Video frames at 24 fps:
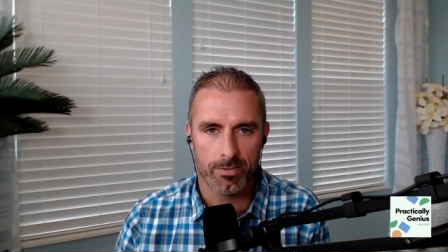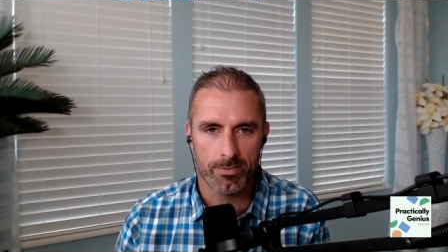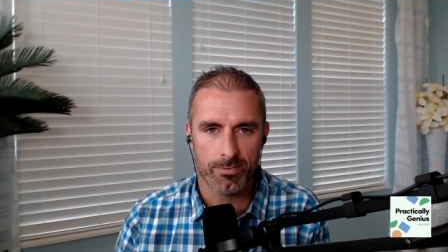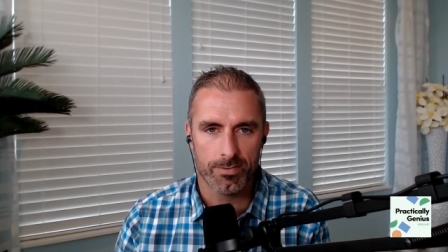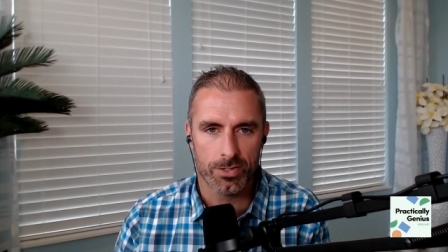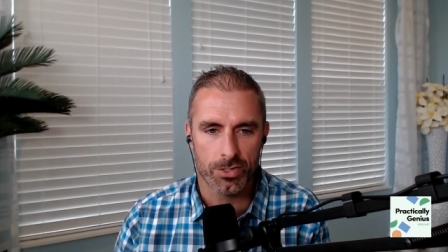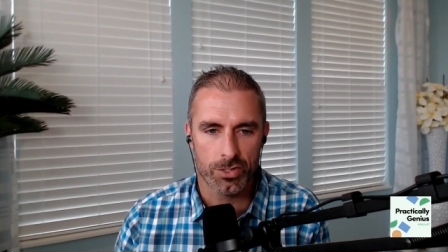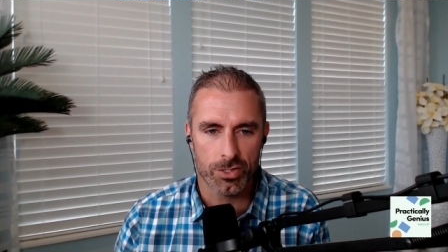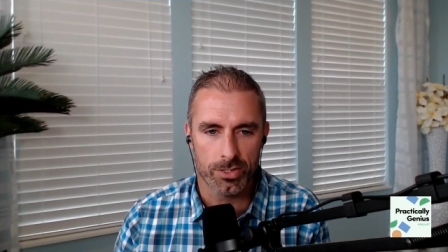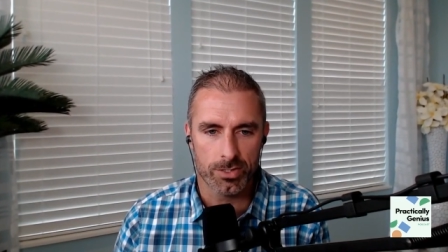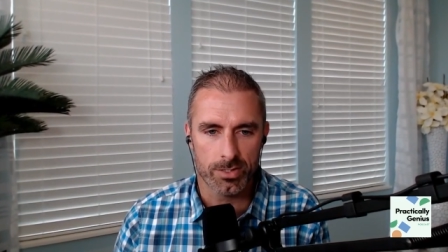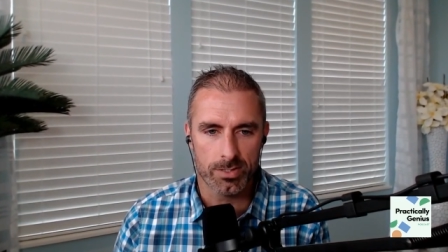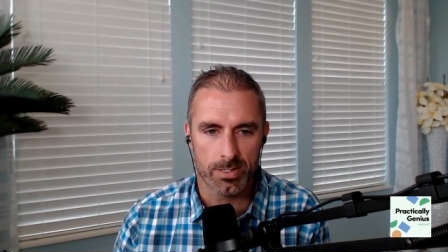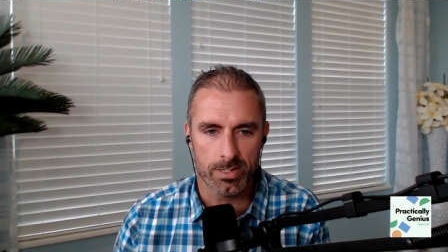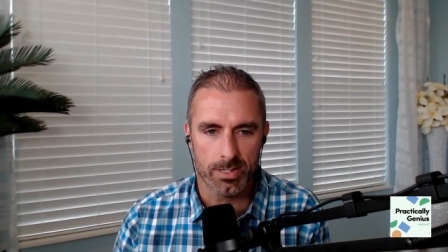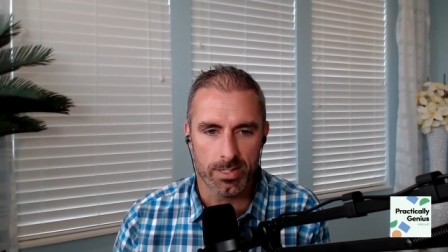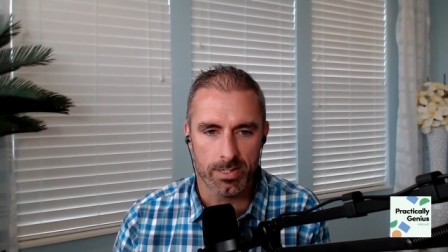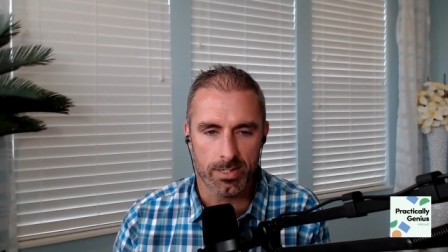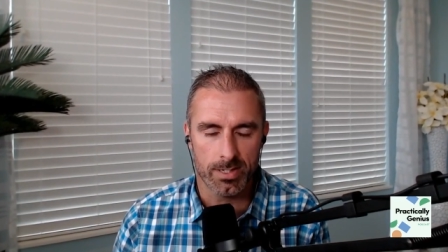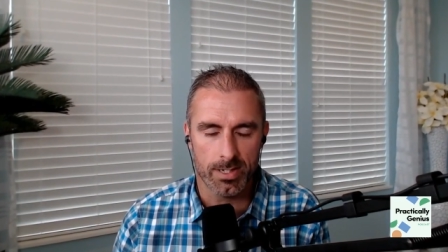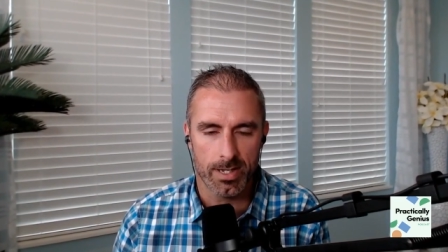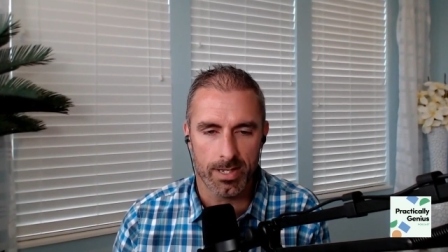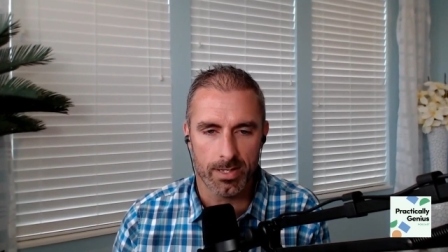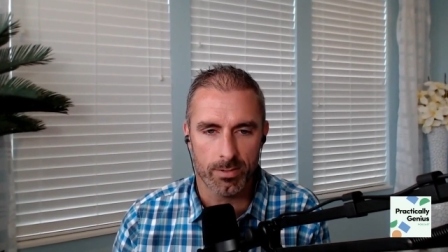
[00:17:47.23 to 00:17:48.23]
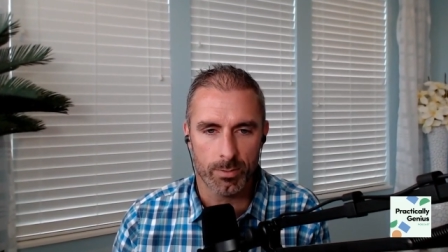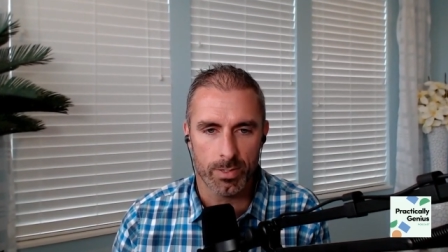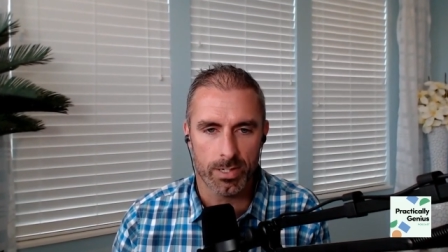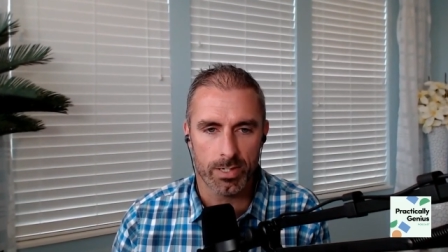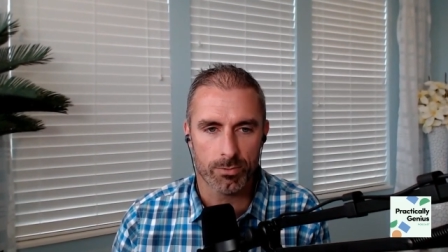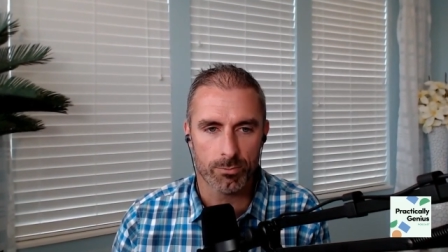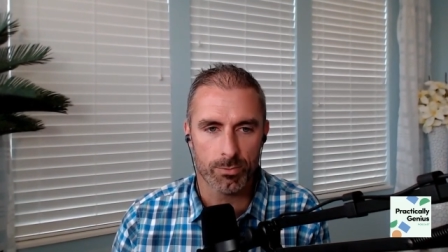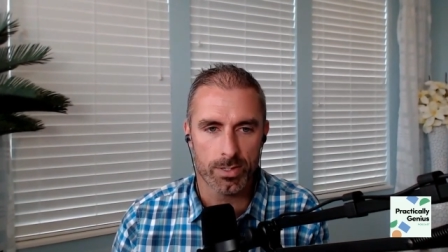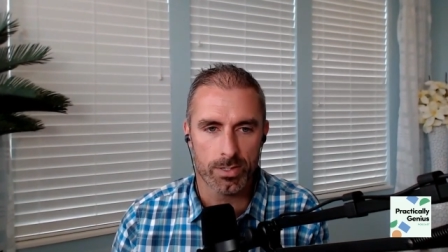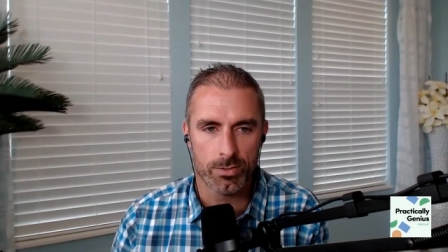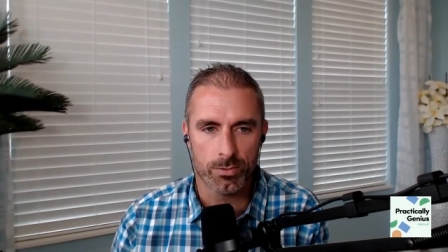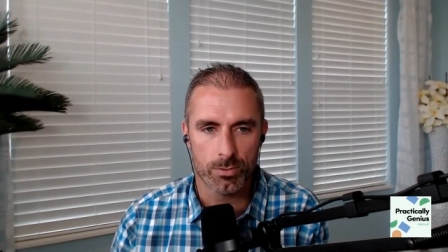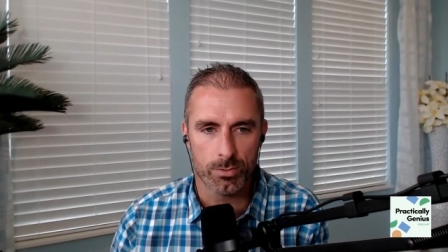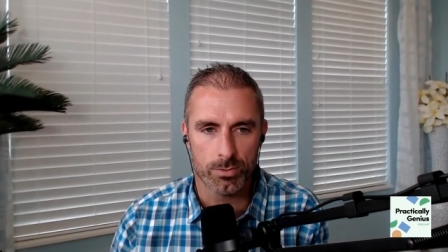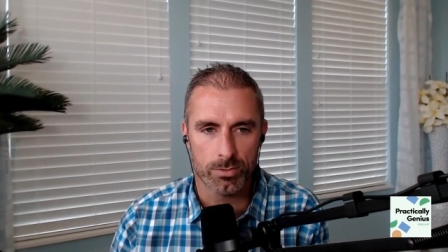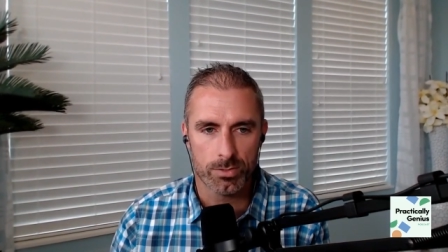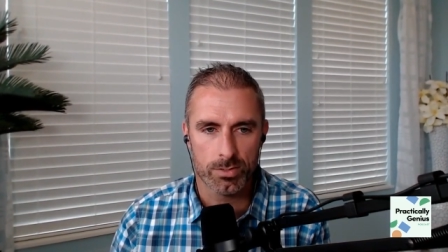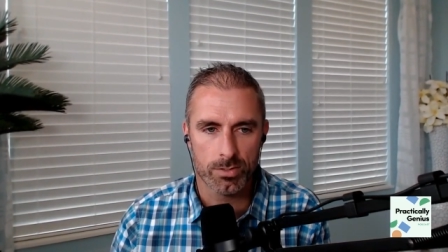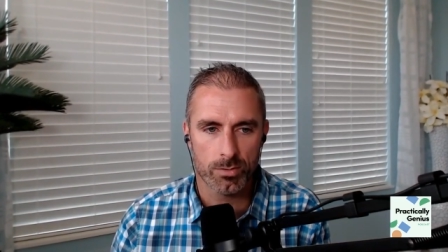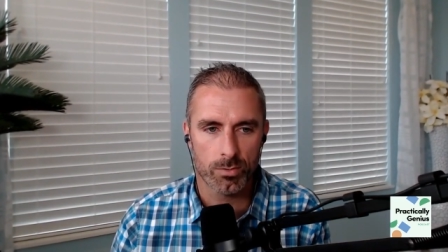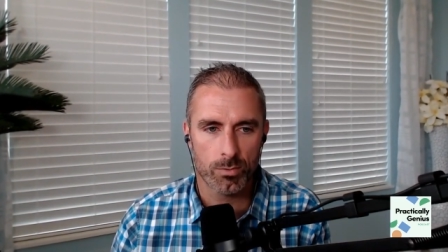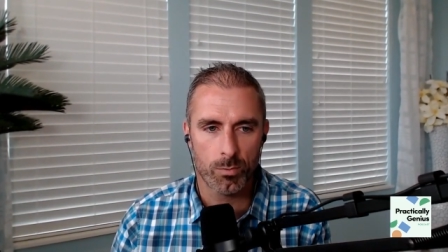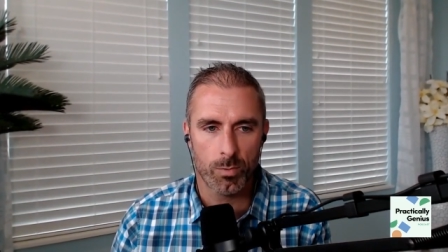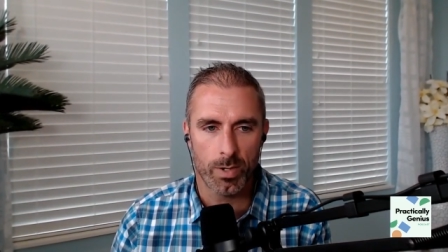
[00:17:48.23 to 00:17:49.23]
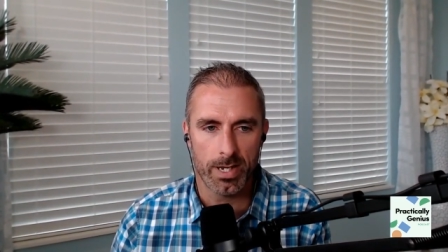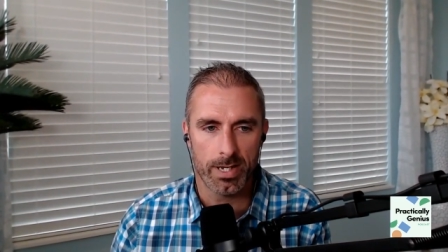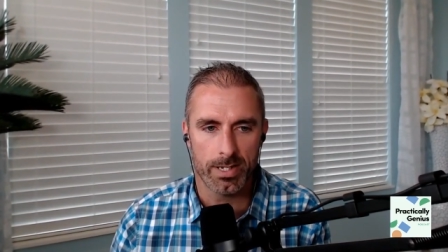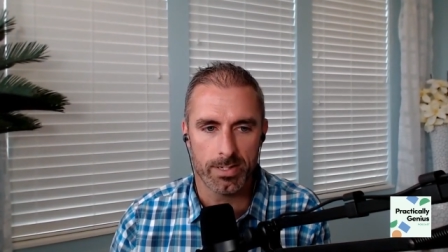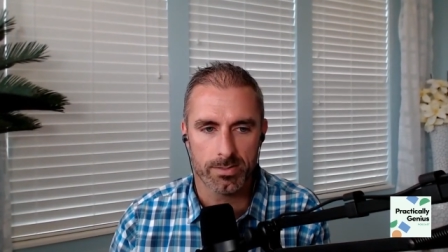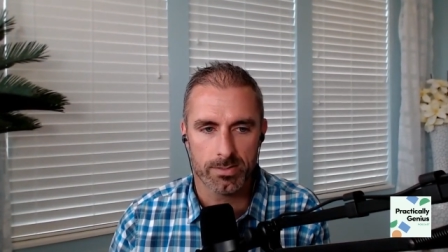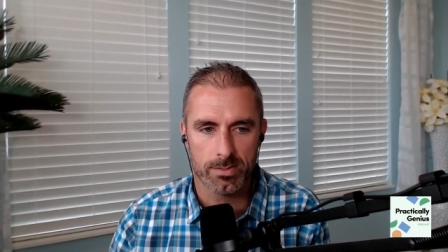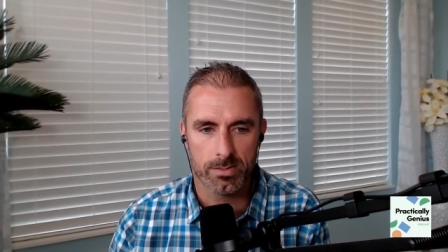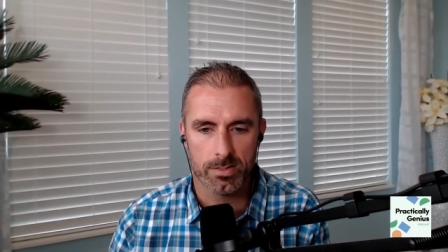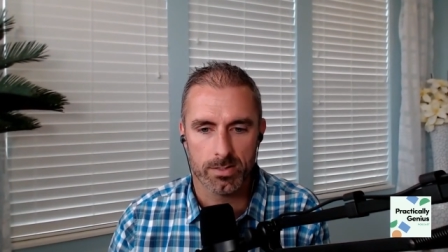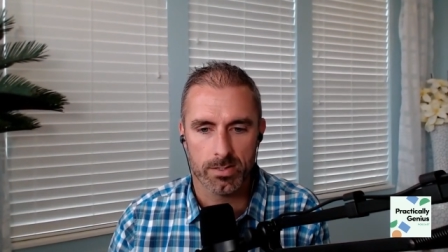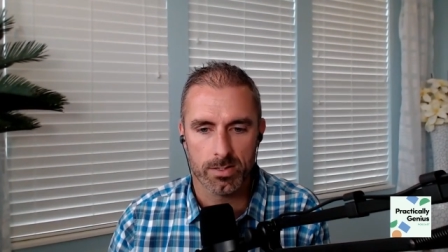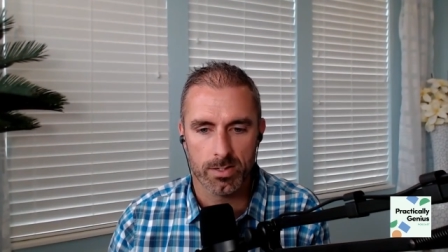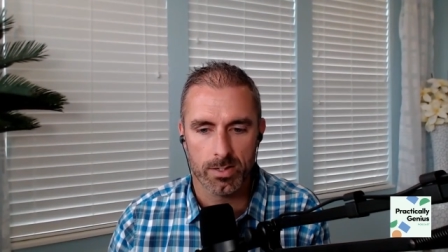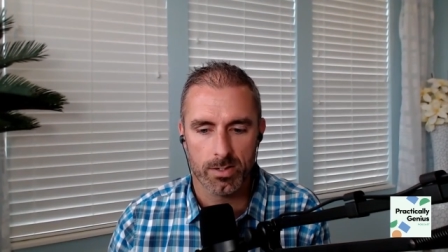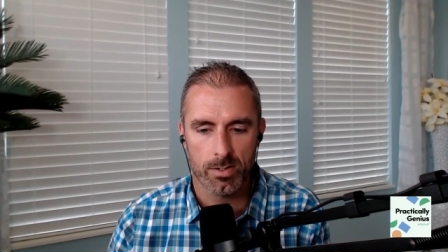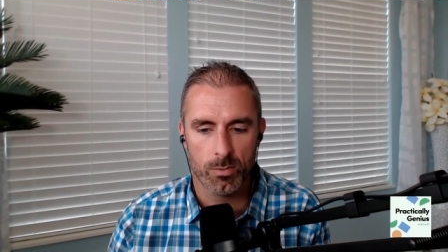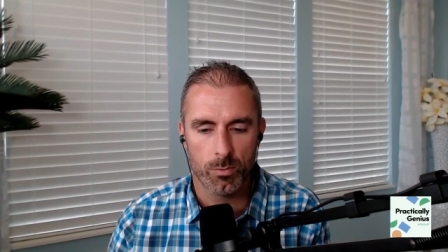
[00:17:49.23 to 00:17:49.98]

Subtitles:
efficiency, and we can reduce waste.